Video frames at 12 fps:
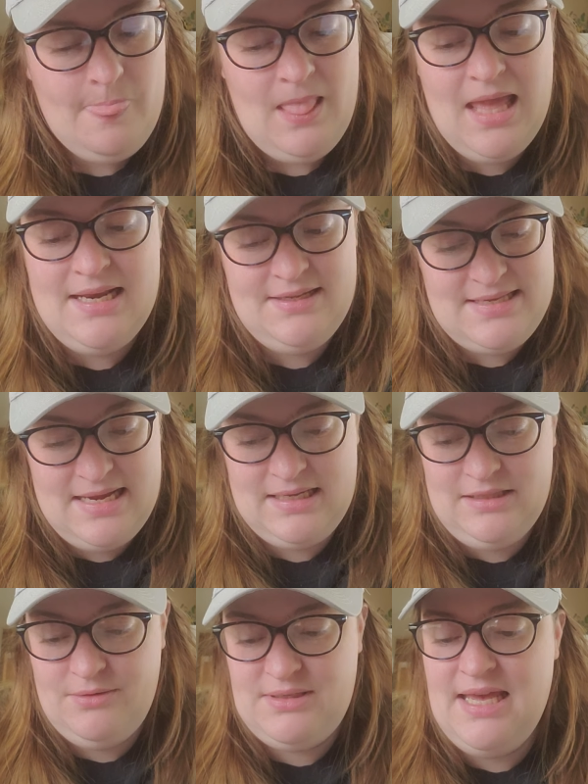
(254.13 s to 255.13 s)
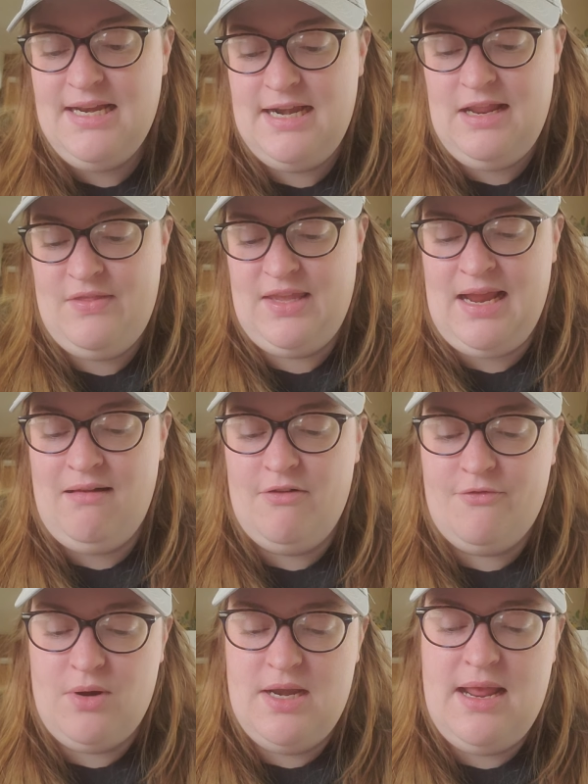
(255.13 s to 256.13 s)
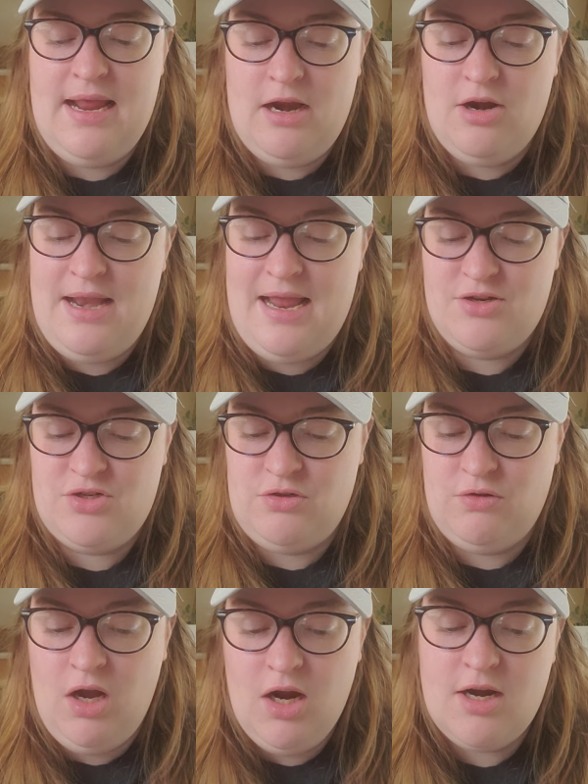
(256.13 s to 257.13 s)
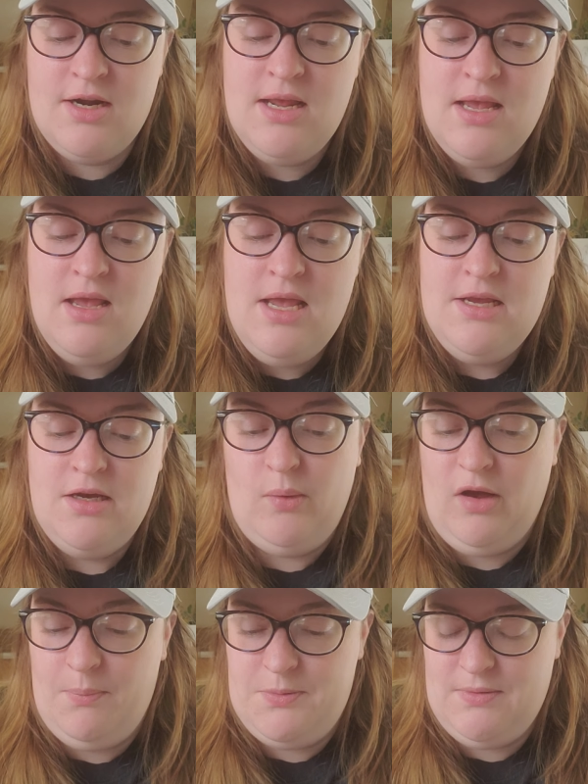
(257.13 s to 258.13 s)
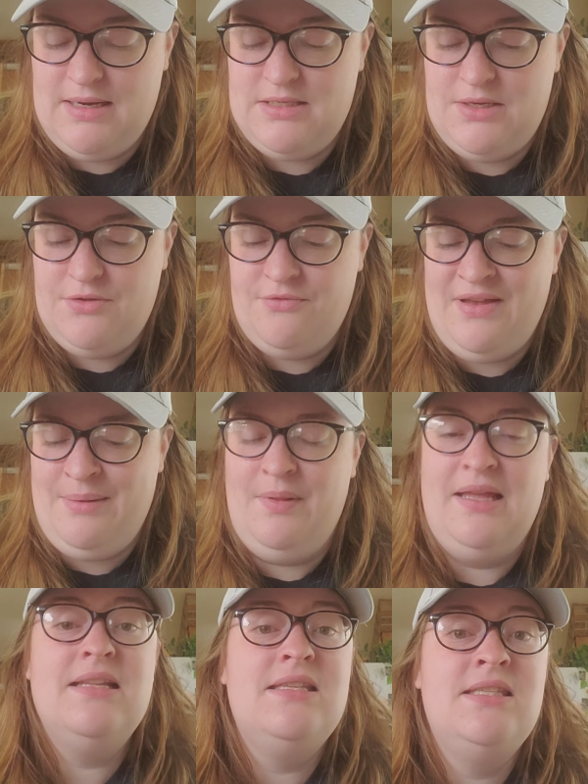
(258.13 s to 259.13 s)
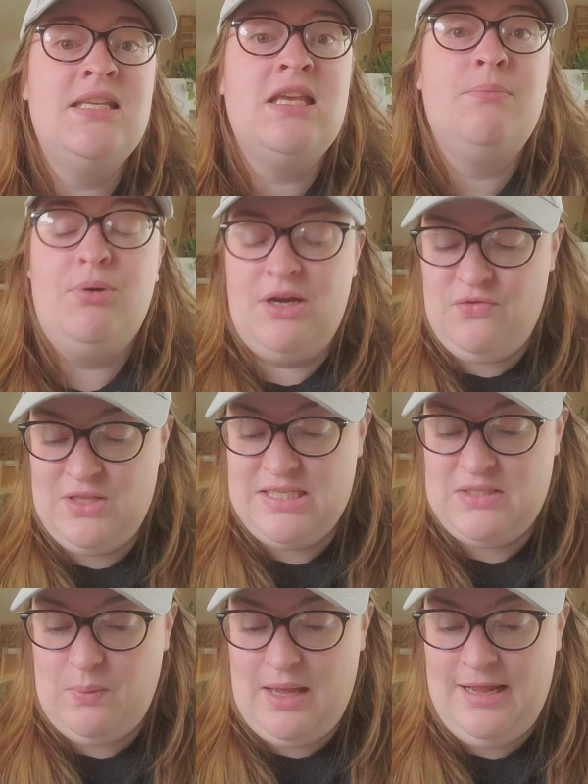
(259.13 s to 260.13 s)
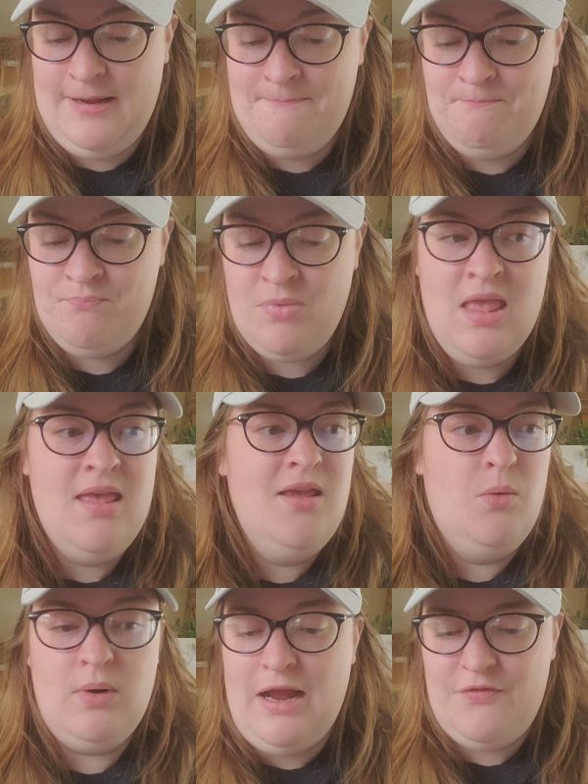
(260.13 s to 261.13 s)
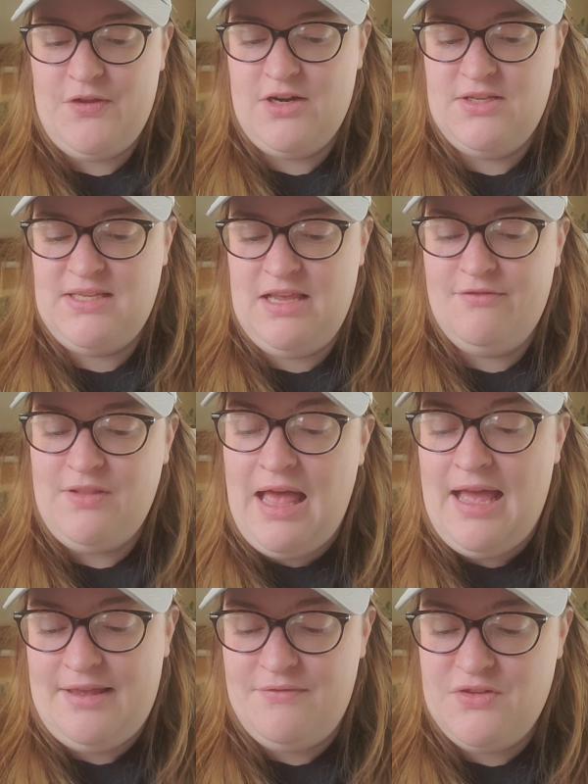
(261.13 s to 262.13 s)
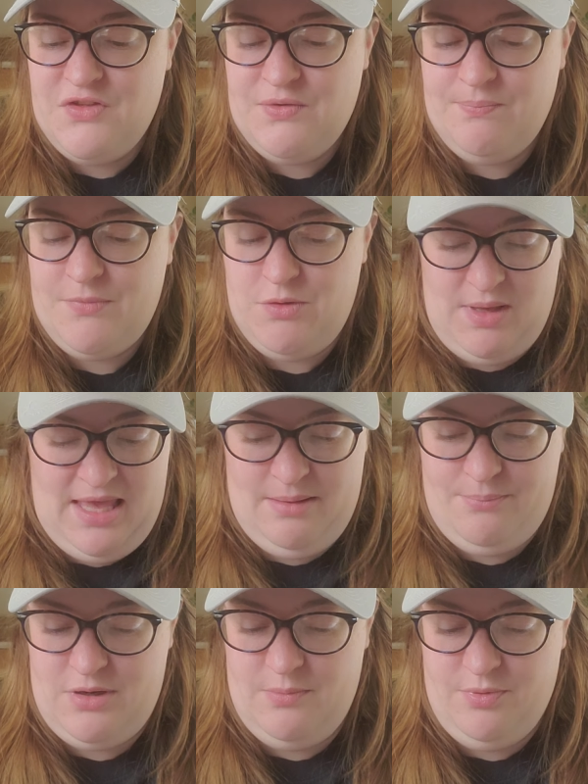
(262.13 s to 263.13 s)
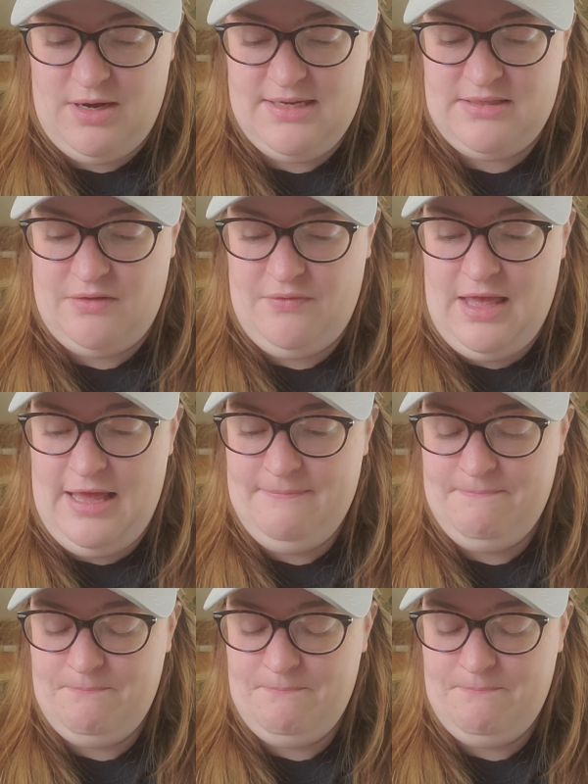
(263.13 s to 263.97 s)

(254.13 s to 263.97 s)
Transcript: And a second lieutenant in the California Air National Guard, who helped rescue the family at sea, put it this way: "We're out there to save lives. You can't put a price on that."